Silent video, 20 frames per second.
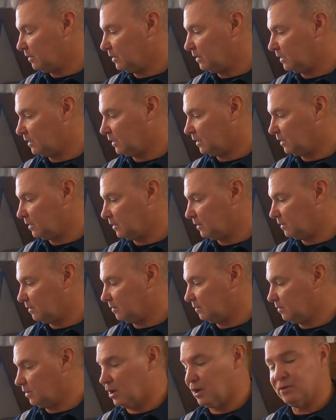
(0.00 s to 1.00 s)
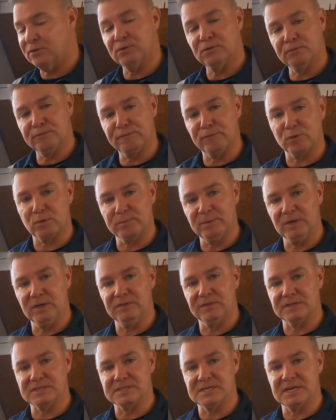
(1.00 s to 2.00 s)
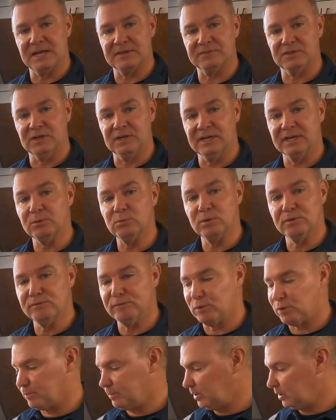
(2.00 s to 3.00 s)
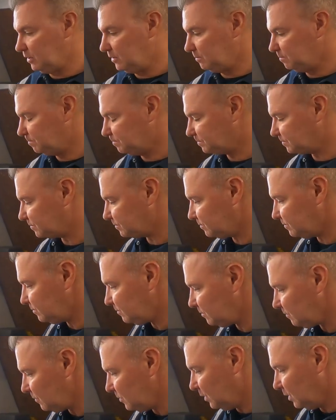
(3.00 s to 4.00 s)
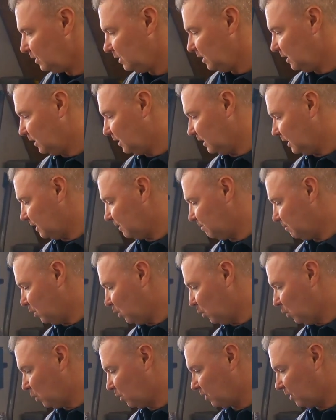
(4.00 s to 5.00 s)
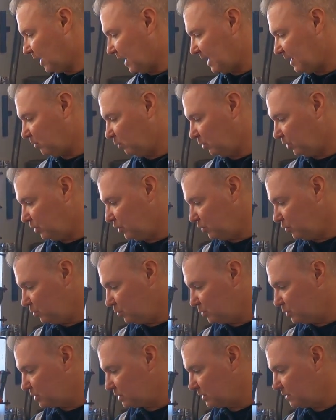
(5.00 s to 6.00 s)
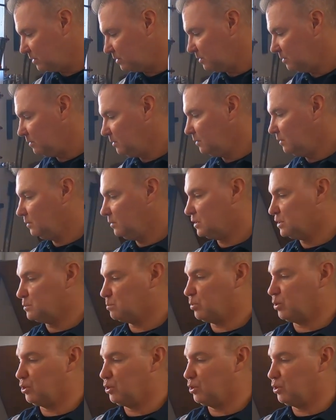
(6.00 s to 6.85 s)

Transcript: other formula that's not the liquid formula, or I will use this